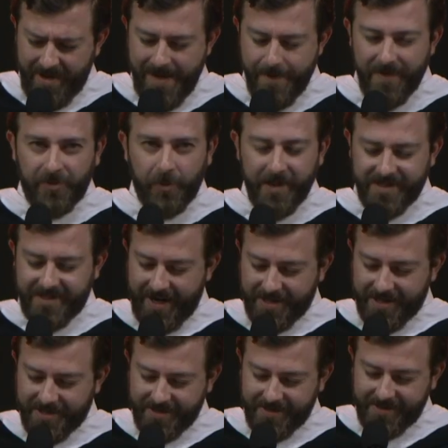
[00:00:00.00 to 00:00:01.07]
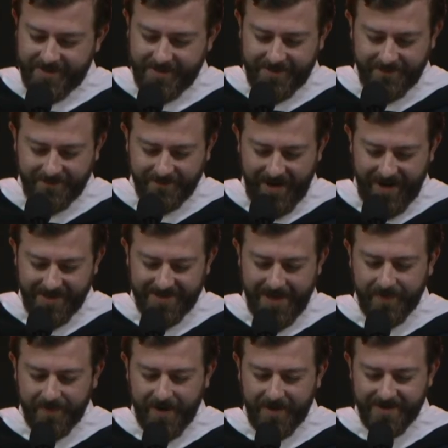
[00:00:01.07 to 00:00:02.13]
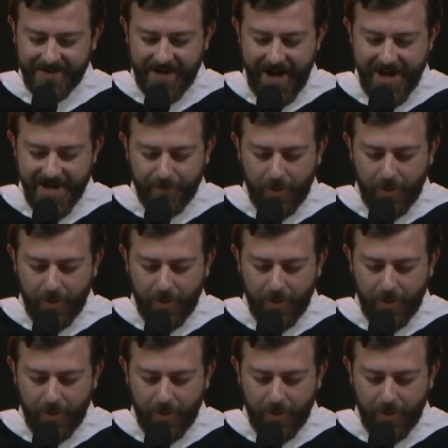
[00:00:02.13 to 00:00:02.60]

In between sections, I stepped outside